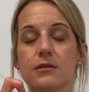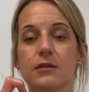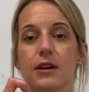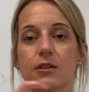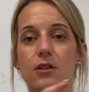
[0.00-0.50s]

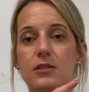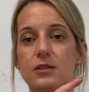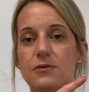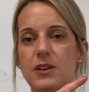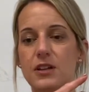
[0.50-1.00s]
right, across the
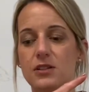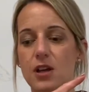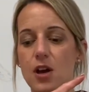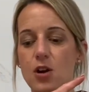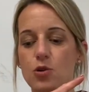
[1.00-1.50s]
face,
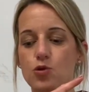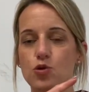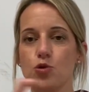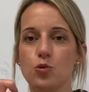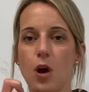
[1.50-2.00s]

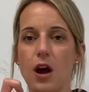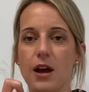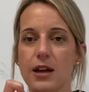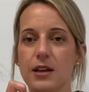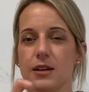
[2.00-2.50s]
dry,